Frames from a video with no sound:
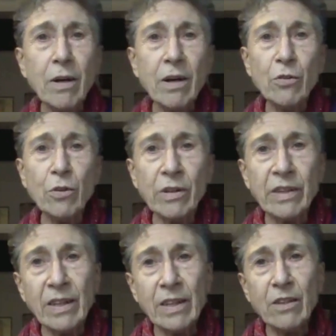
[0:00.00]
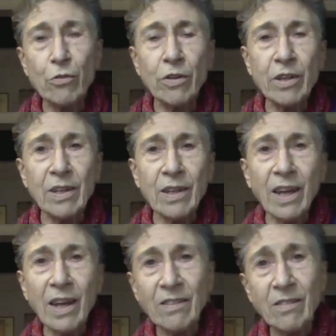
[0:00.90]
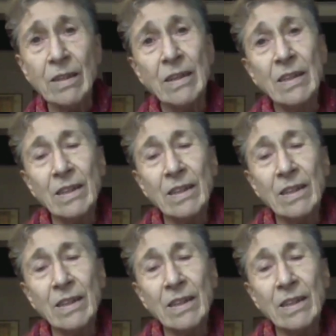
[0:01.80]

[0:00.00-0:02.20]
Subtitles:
model that is organized